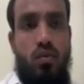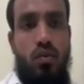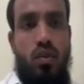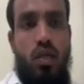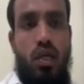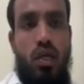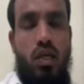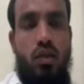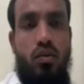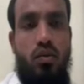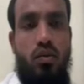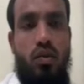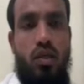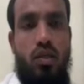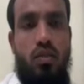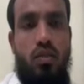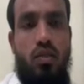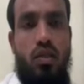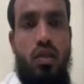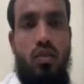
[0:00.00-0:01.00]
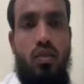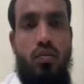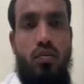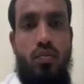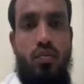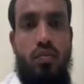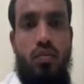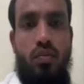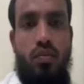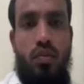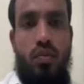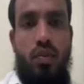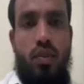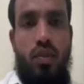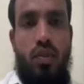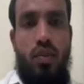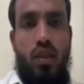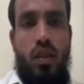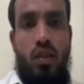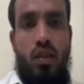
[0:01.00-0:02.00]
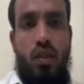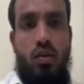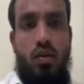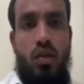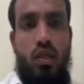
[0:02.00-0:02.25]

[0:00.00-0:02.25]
Here you can see, so